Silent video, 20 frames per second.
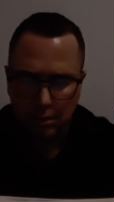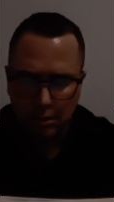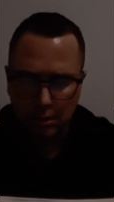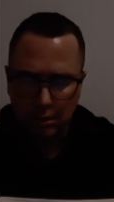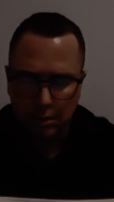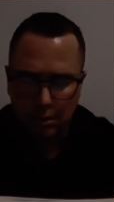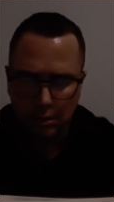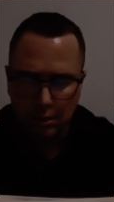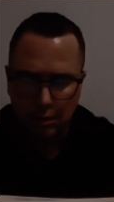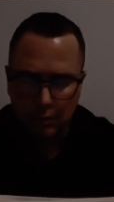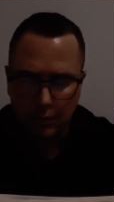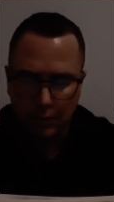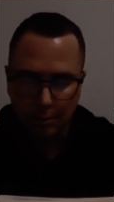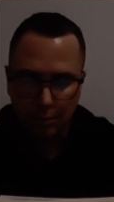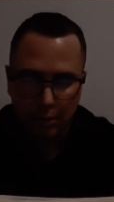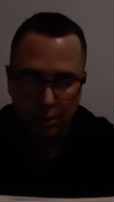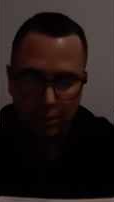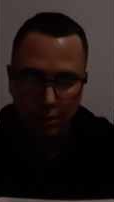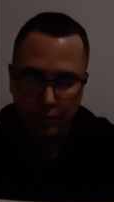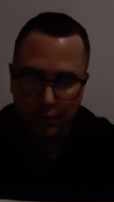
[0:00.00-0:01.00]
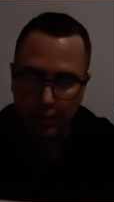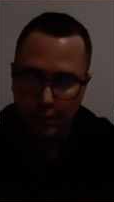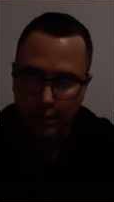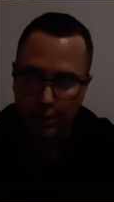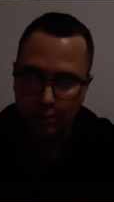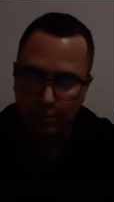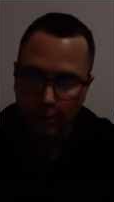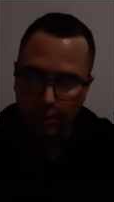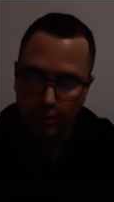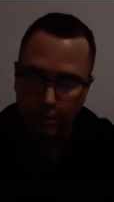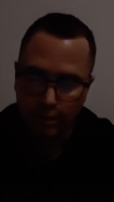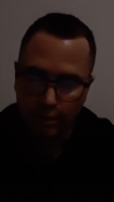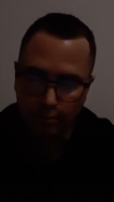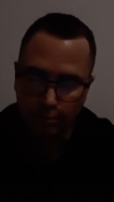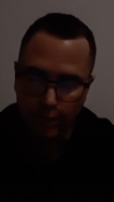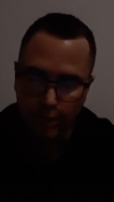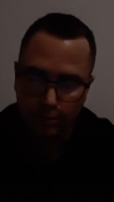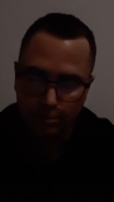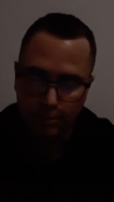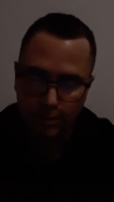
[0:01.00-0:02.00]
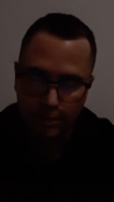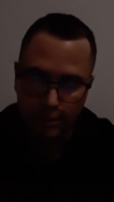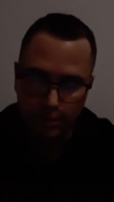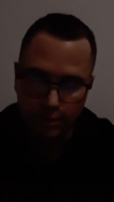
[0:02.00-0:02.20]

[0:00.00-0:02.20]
uh, we put the cream on the bumps